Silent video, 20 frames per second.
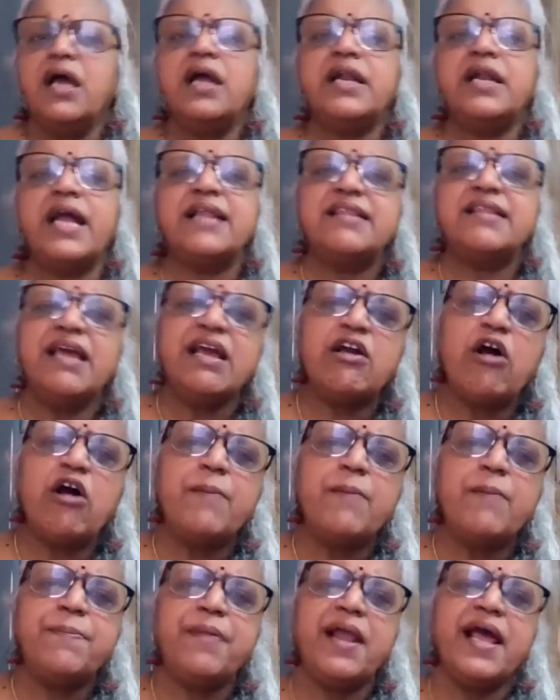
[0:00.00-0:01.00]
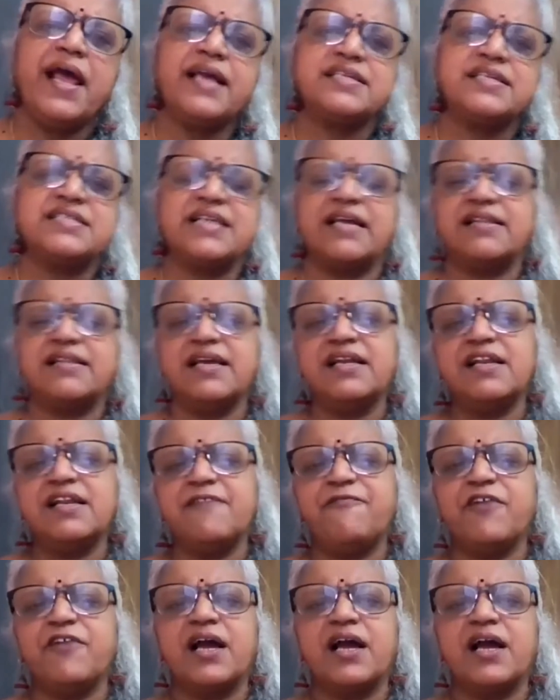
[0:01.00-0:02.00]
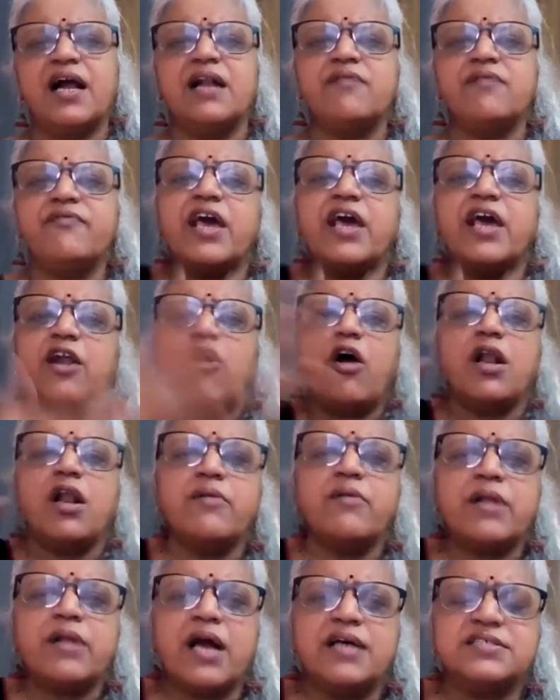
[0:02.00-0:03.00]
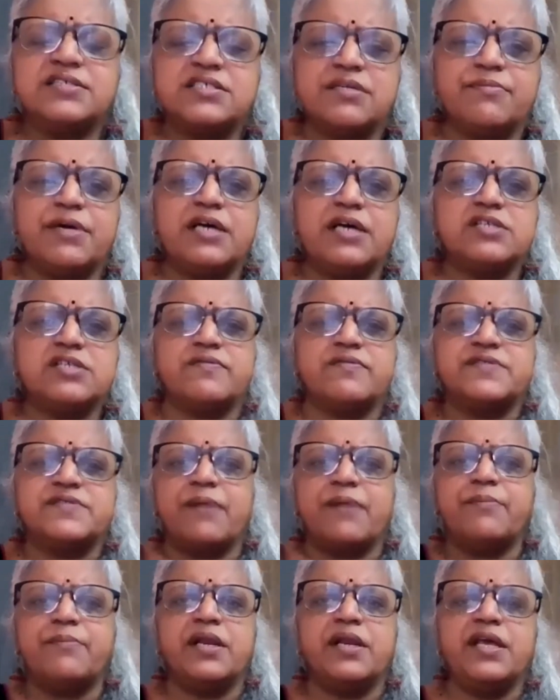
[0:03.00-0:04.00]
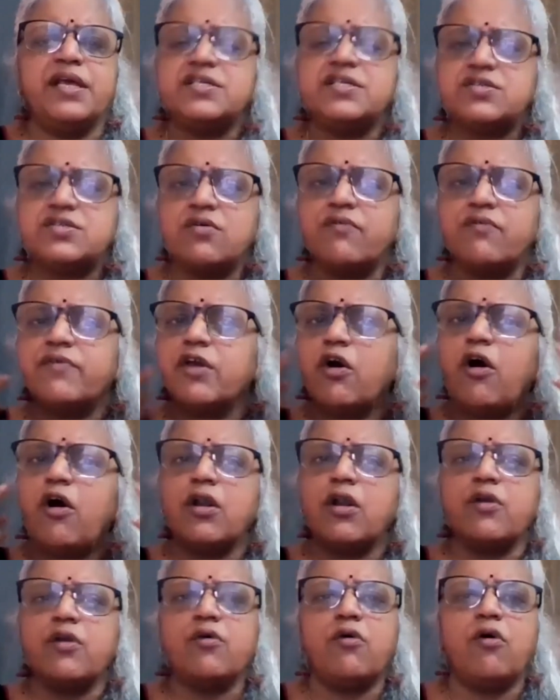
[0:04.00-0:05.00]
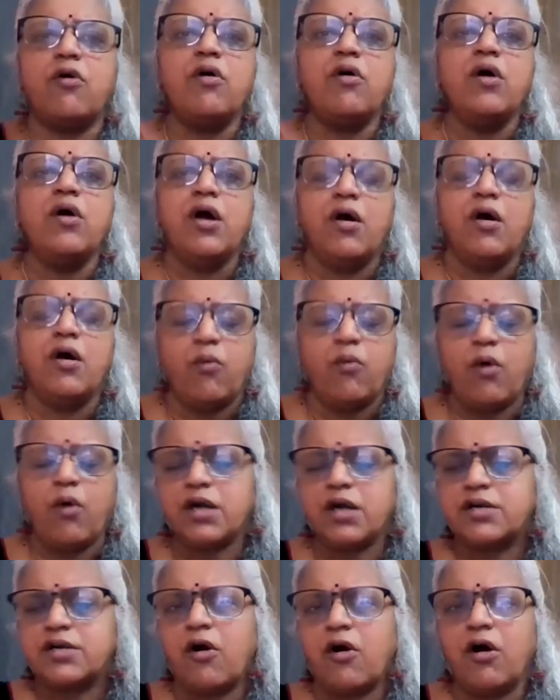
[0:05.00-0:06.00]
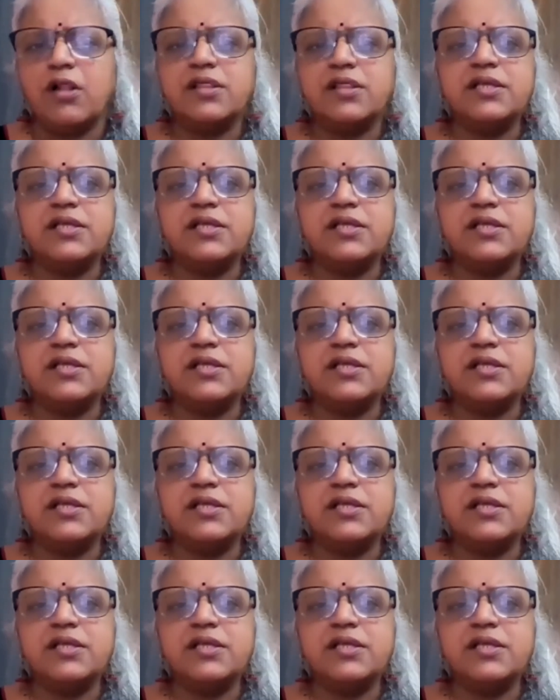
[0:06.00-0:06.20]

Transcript: Nothing complex, nothing difficult. We are all customers of somebody, so we all know what all